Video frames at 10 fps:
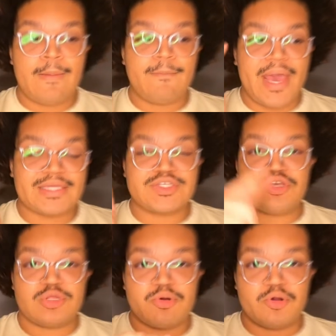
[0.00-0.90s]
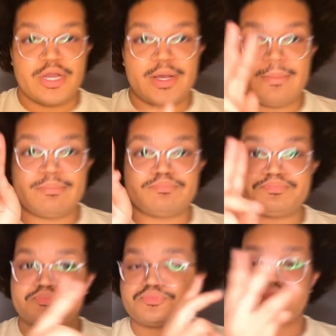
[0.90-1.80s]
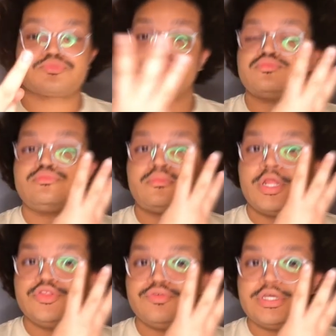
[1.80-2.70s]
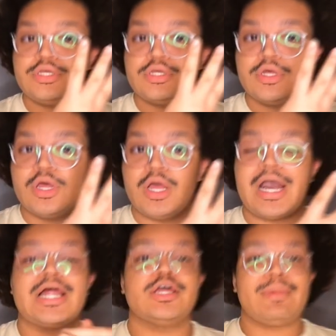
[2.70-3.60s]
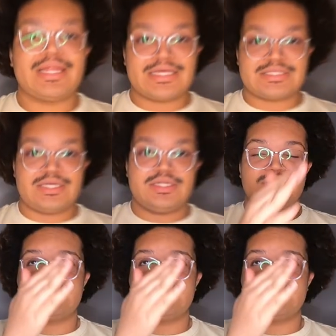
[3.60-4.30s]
Bag security program 3. I learned my lesson.